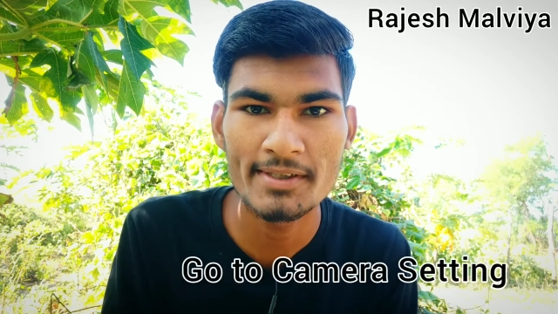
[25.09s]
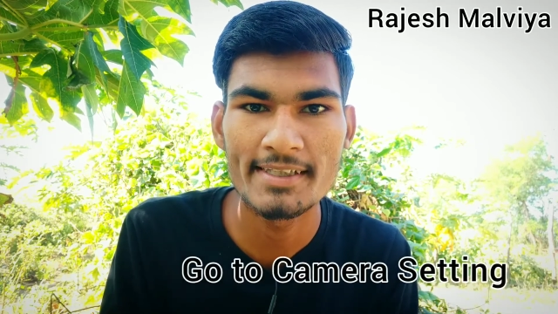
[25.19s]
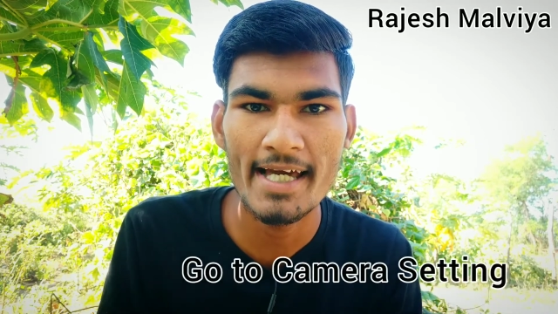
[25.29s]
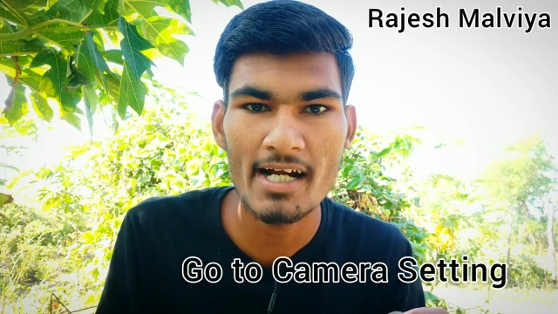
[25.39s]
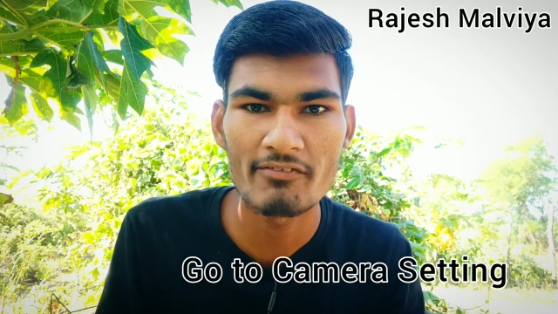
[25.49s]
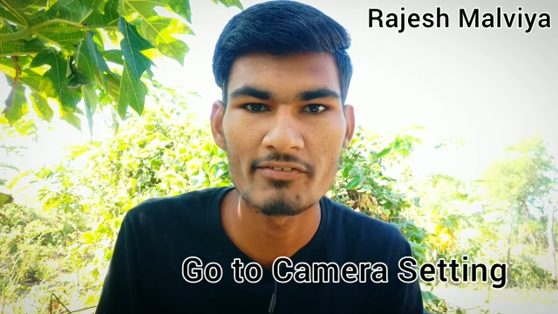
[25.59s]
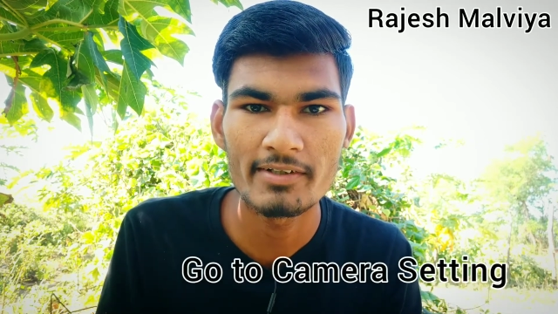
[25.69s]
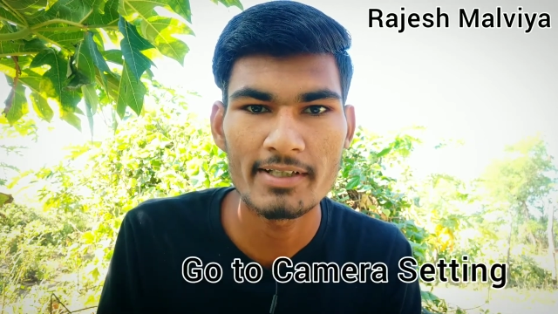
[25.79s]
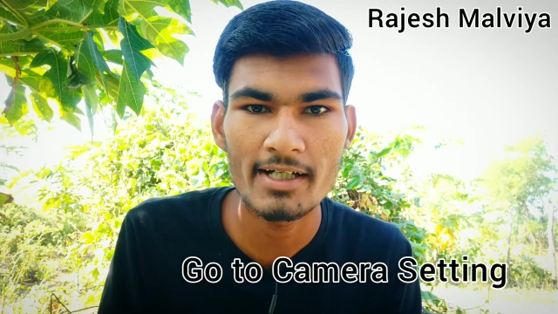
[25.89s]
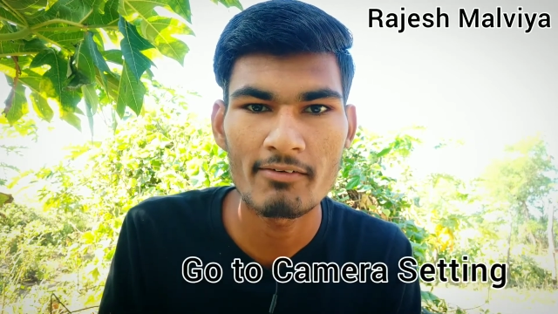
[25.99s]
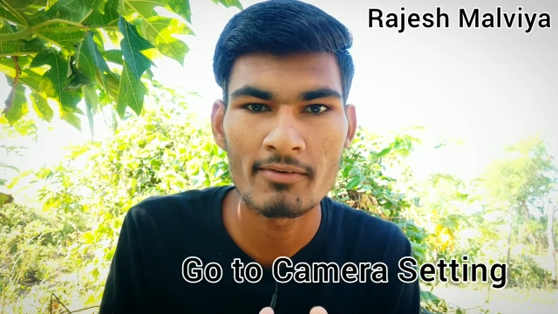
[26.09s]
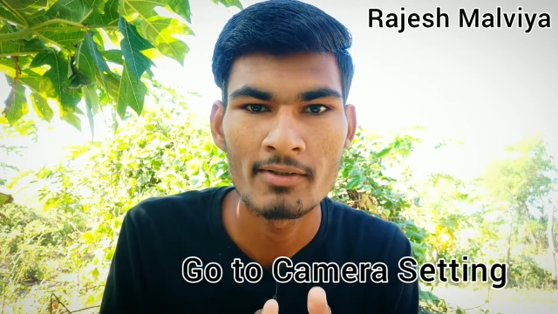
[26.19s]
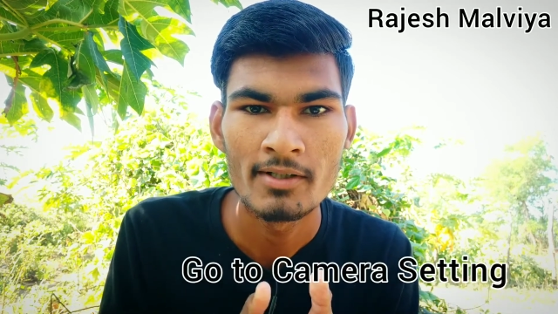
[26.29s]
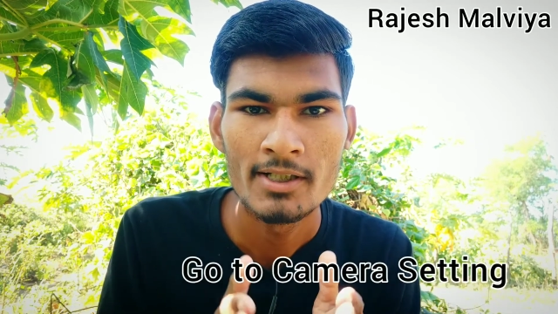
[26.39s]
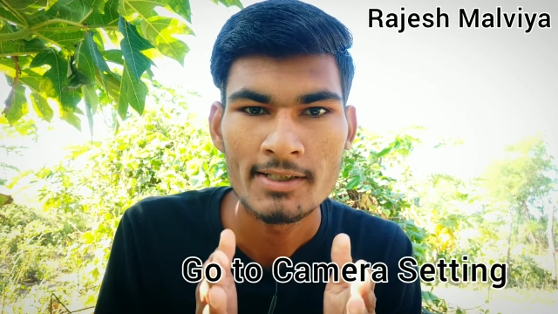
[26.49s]

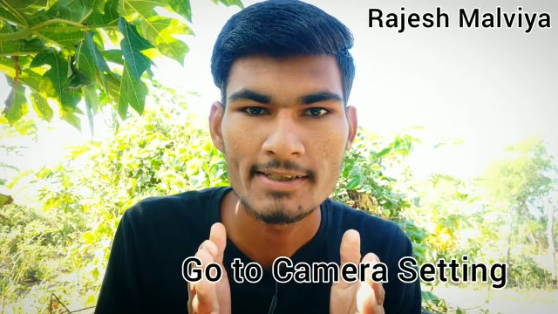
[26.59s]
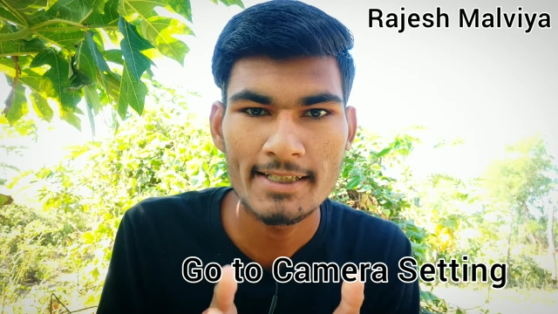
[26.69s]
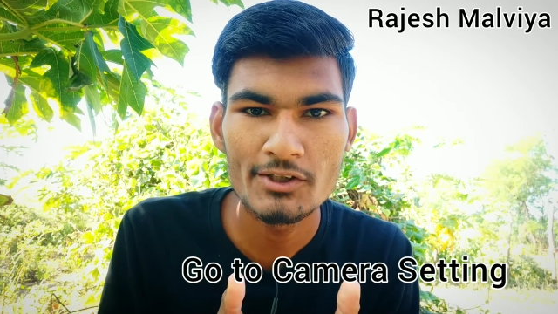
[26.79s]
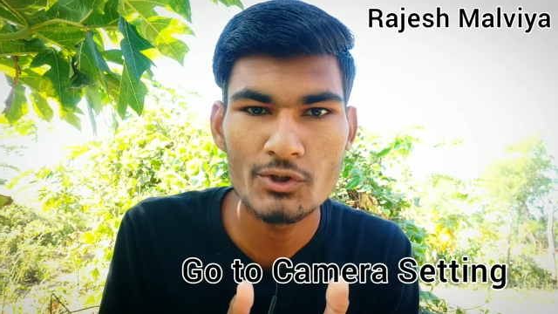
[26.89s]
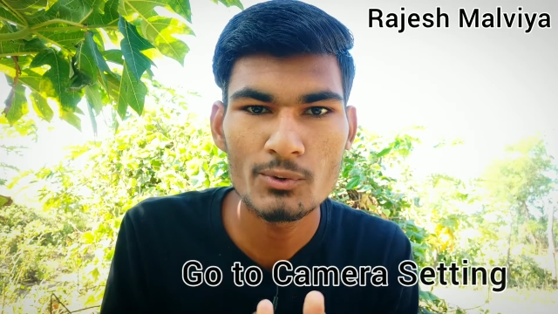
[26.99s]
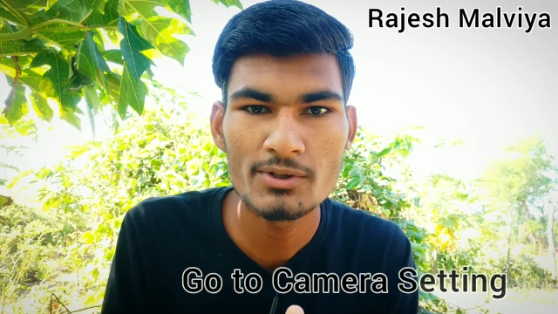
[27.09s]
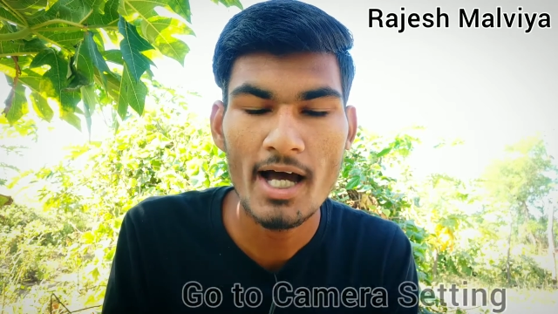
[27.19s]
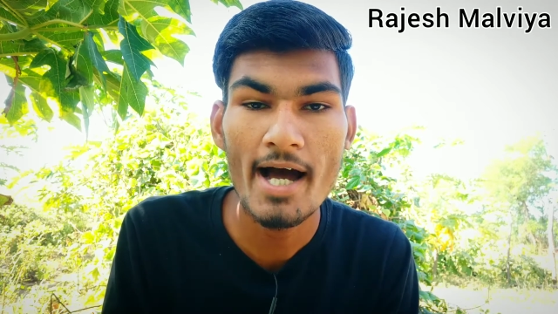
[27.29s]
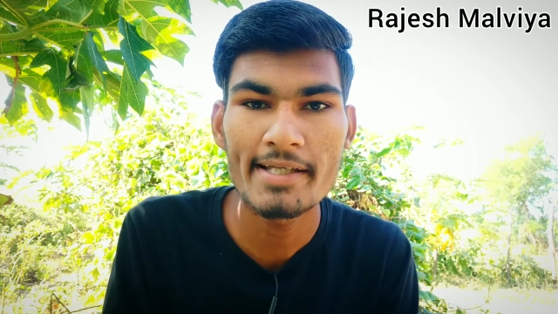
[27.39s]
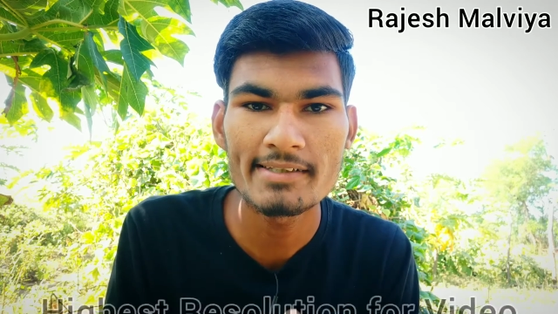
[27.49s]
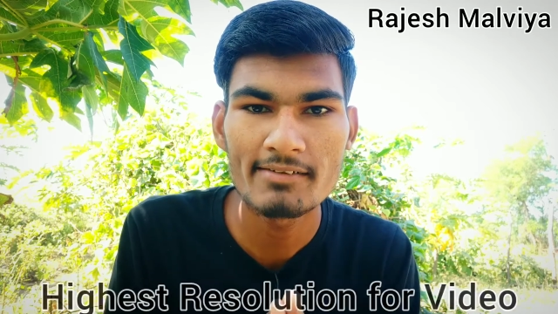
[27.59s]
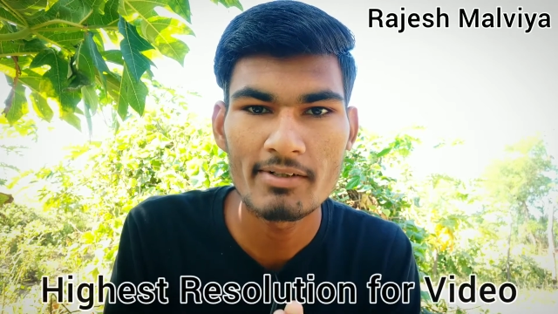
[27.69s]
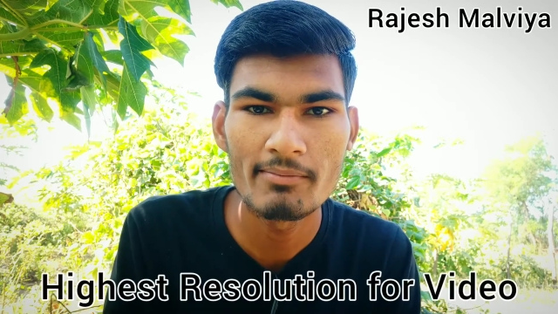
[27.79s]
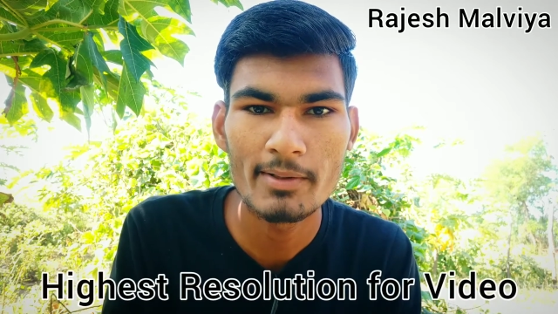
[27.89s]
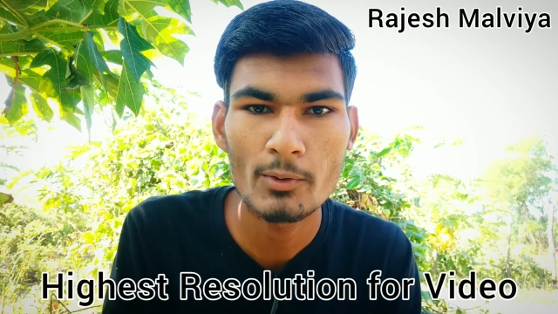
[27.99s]
Then choose the highest
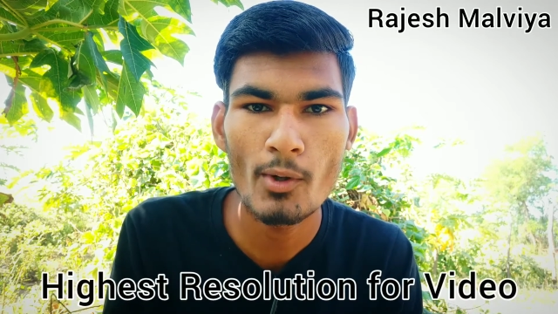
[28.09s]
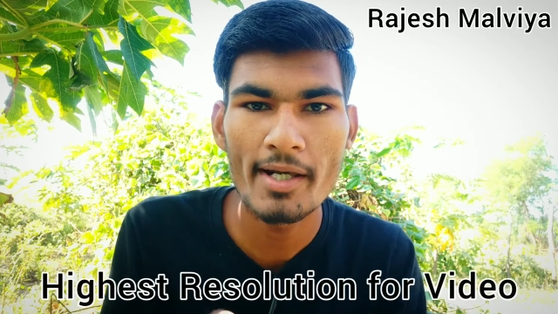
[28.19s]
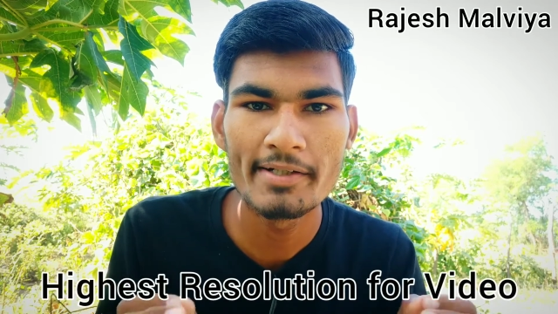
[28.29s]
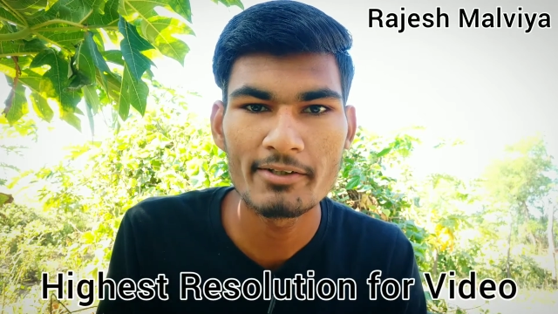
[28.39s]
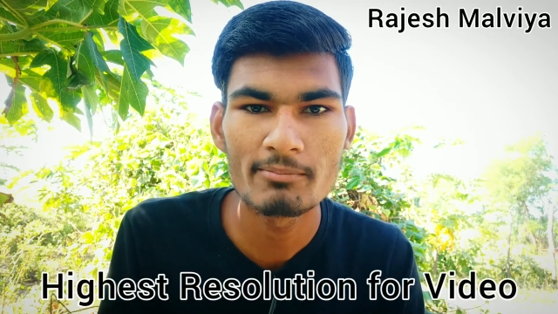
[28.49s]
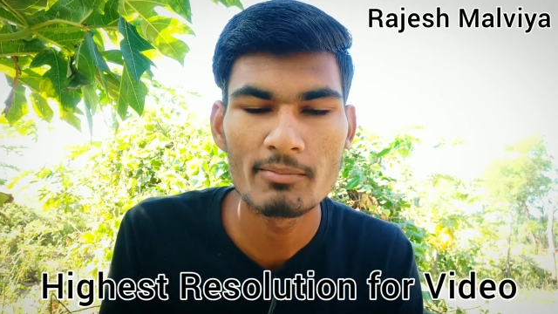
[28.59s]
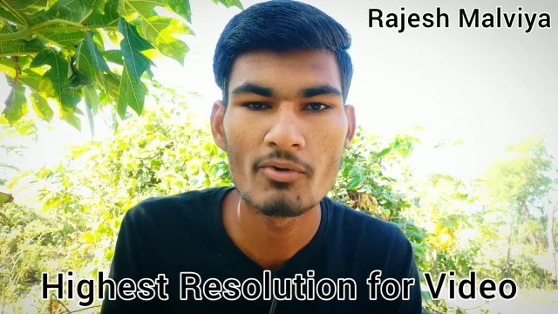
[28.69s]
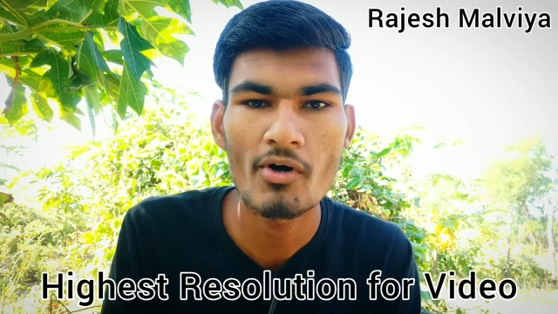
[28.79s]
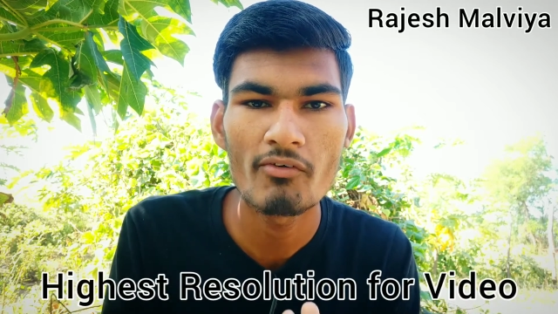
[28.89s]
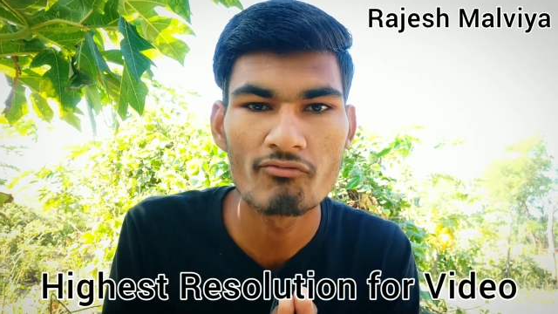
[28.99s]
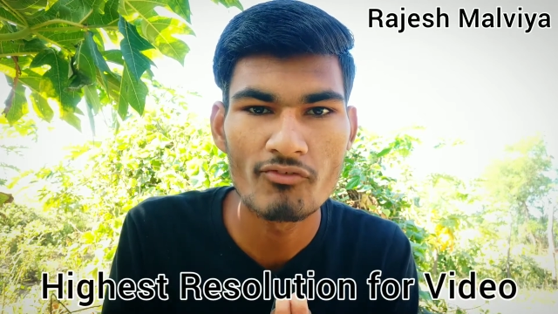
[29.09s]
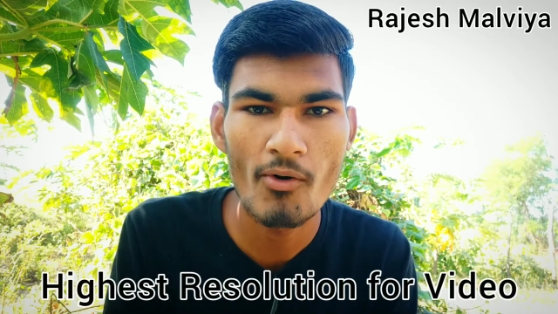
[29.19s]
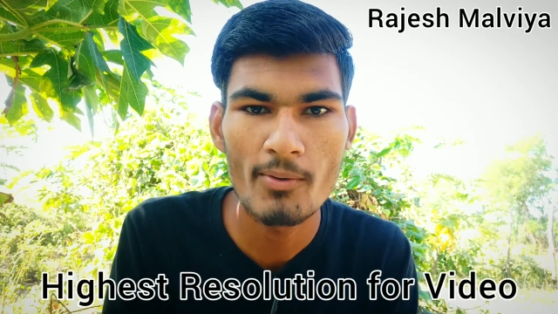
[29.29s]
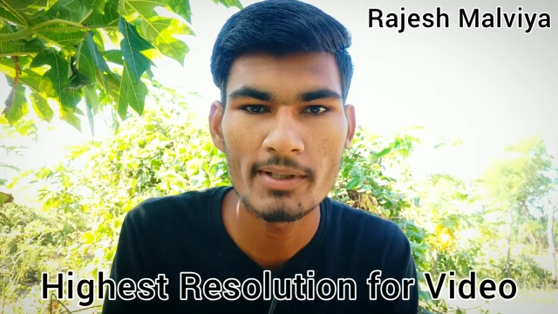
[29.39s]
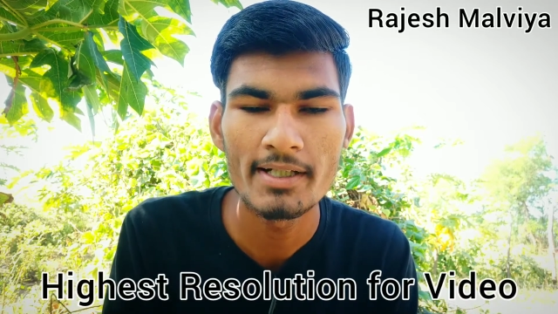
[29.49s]
available quality of the mobile
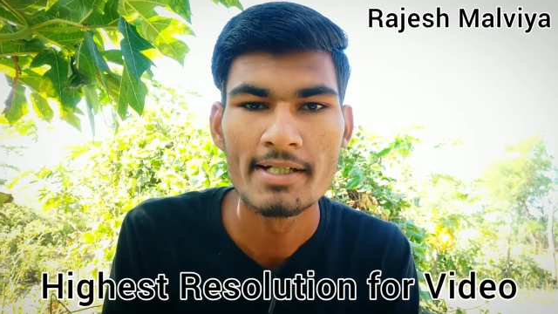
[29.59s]
phone.